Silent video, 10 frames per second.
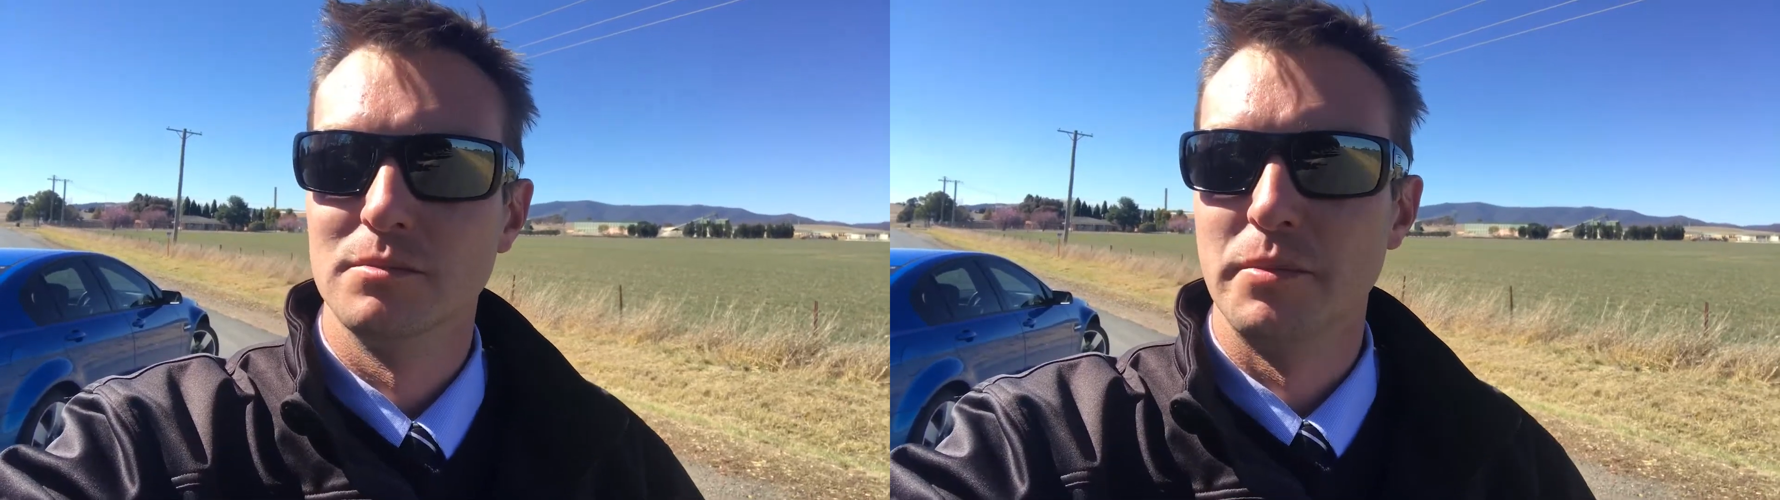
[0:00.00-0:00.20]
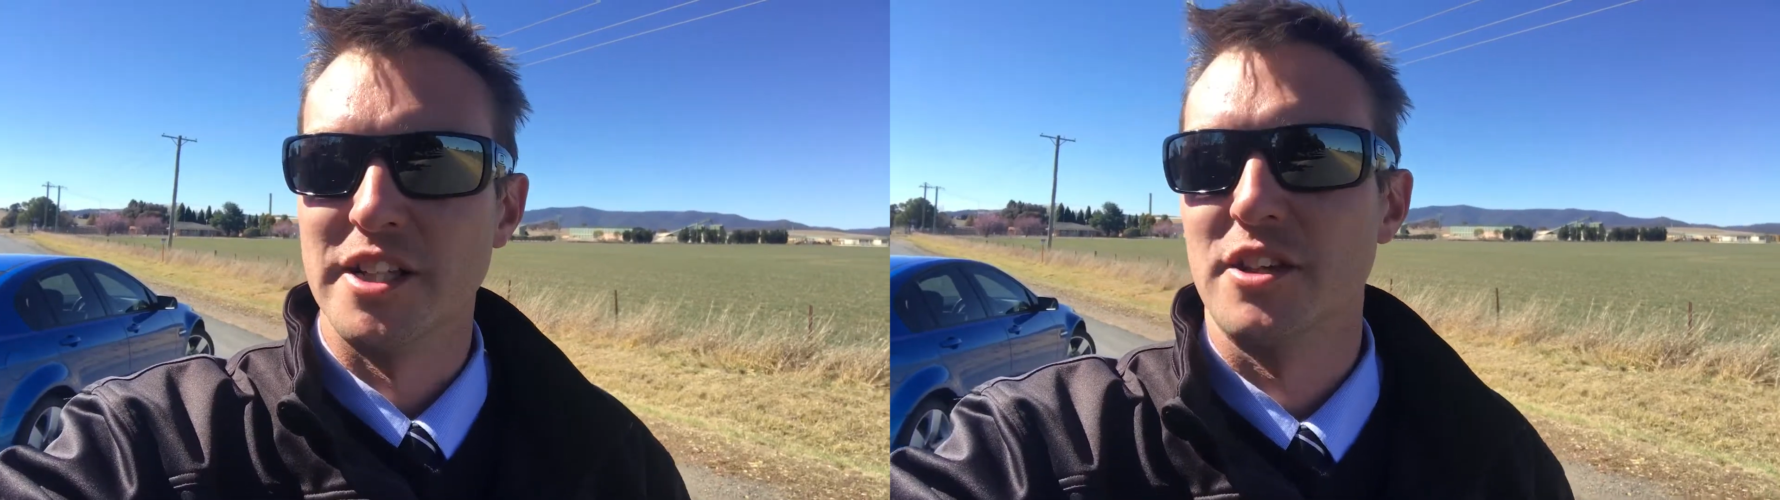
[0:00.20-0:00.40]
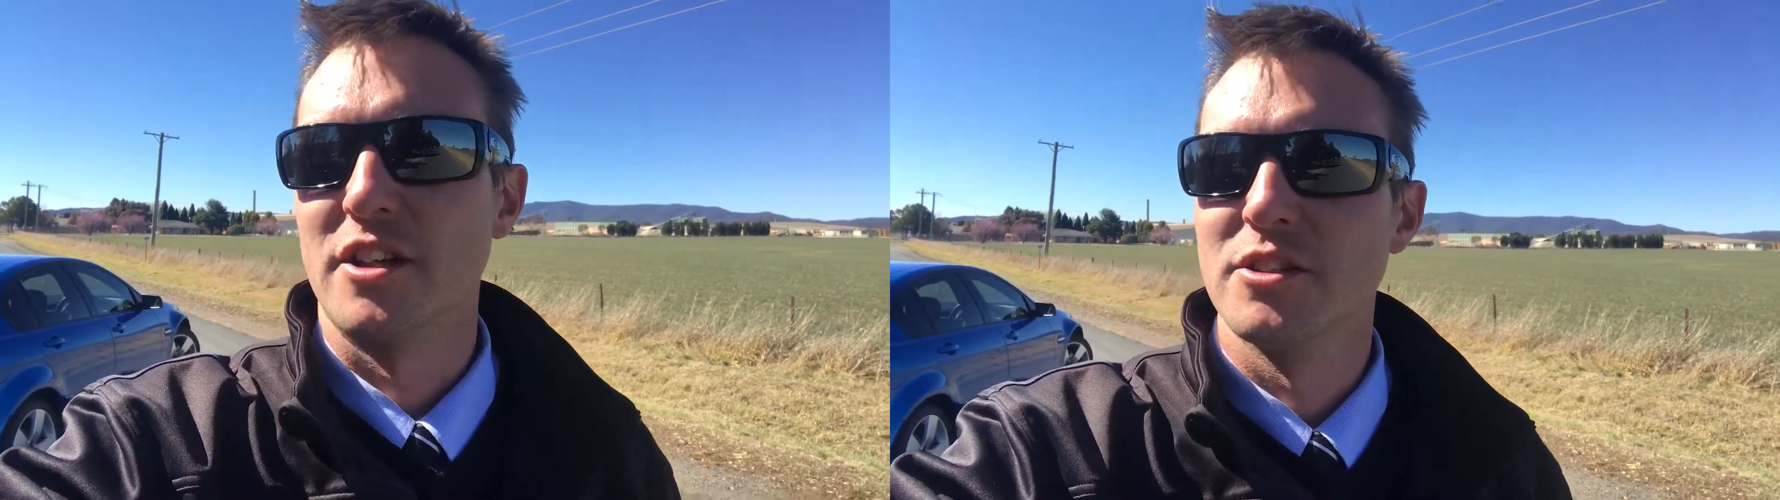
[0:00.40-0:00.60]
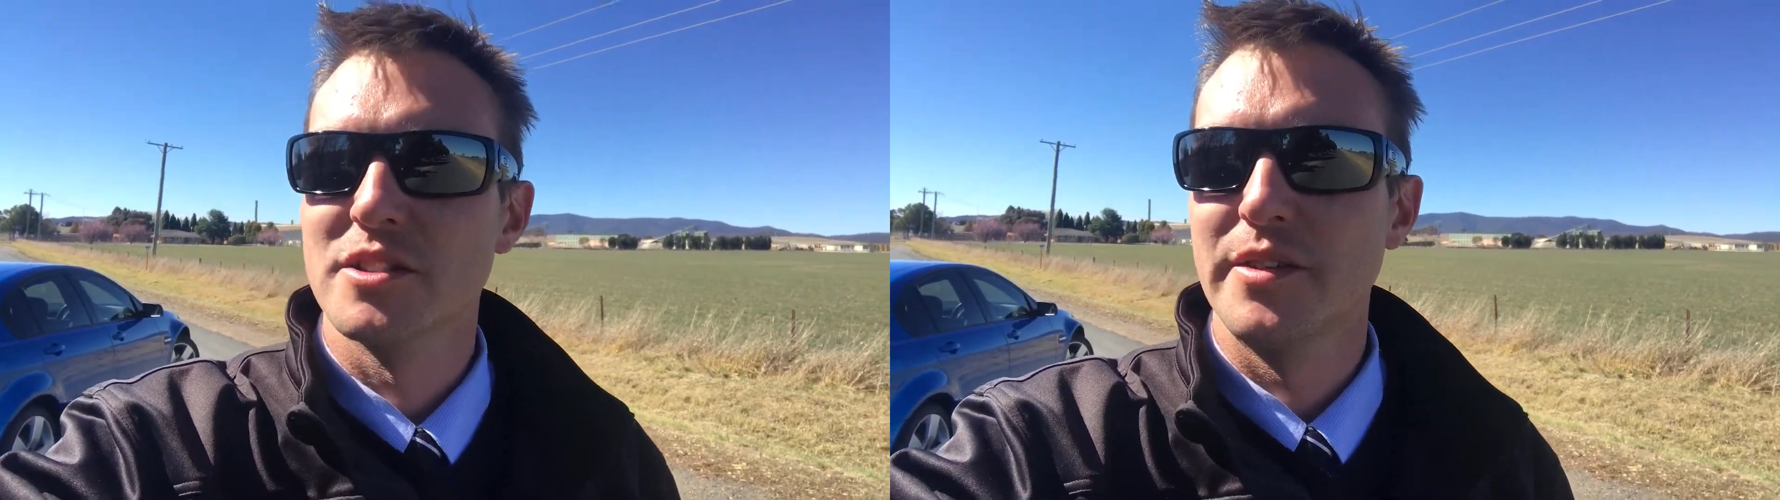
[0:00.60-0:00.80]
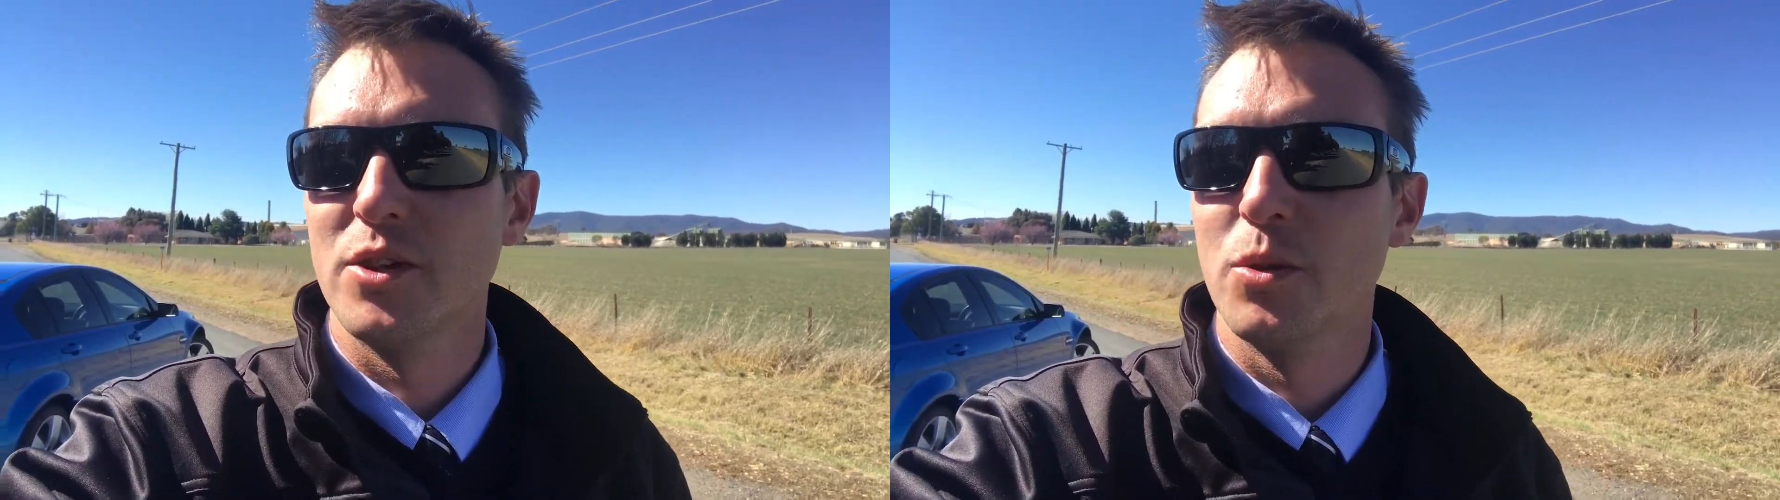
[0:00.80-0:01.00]
best I can do
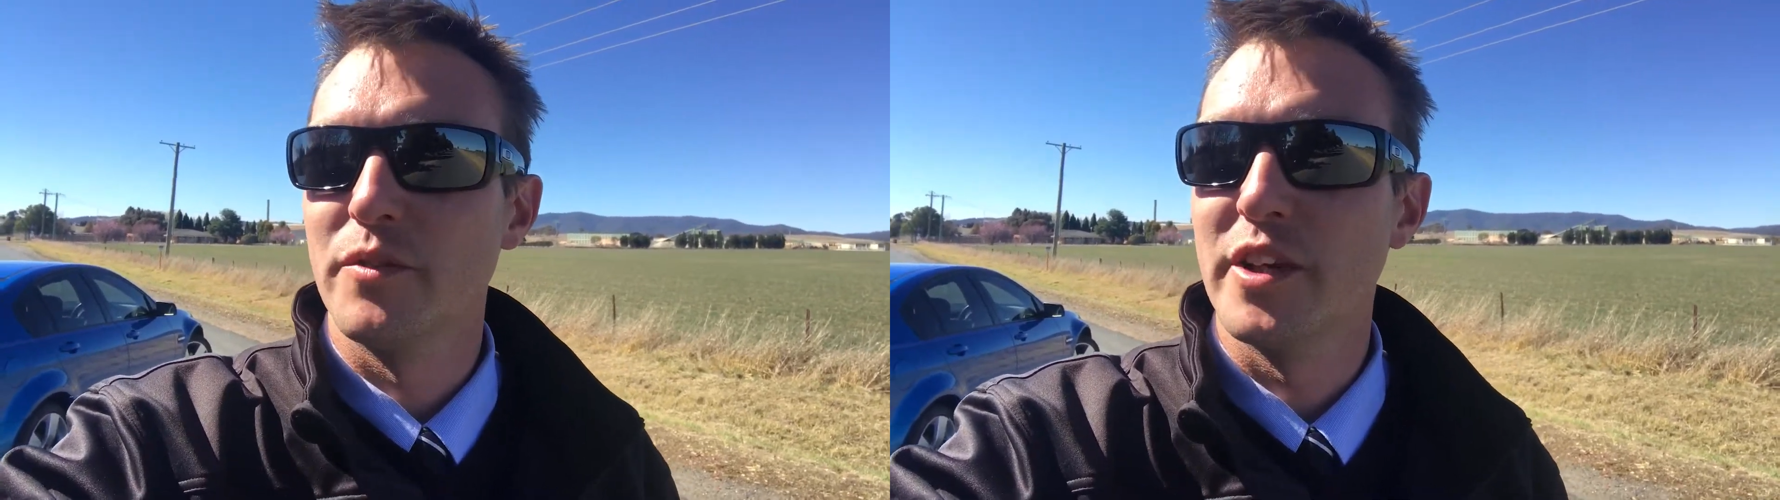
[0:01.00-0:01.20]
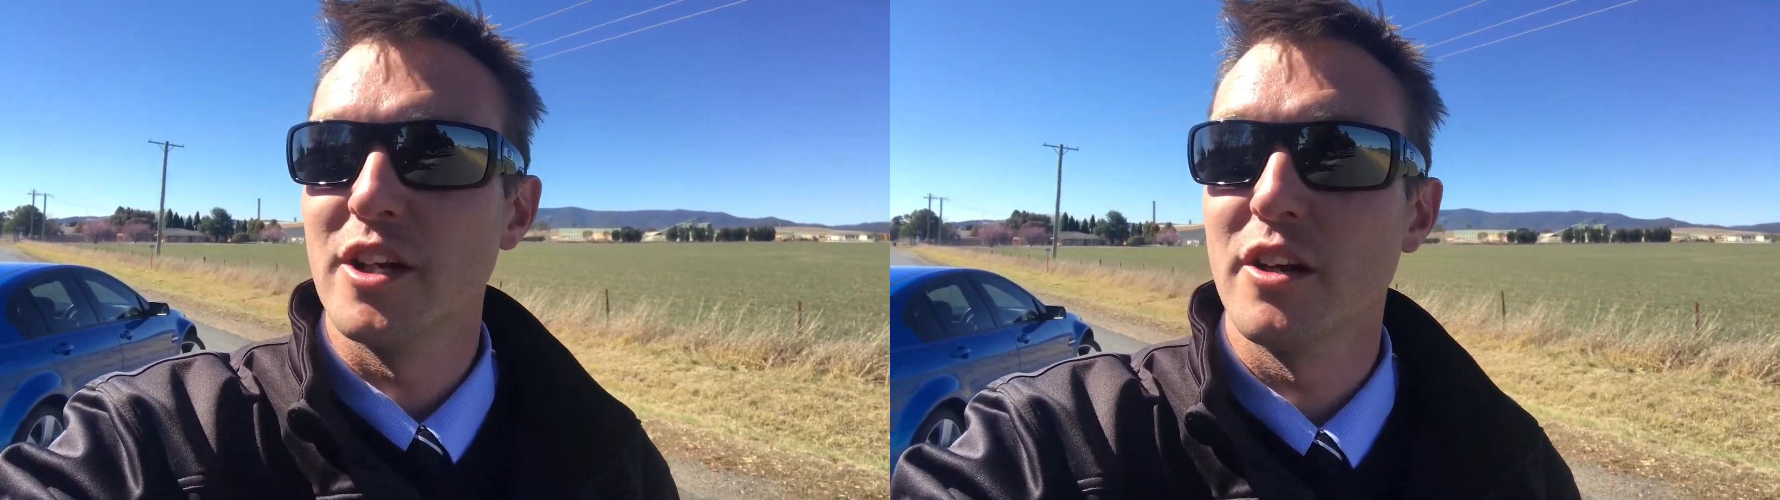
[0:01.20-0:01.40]
is give you a quick video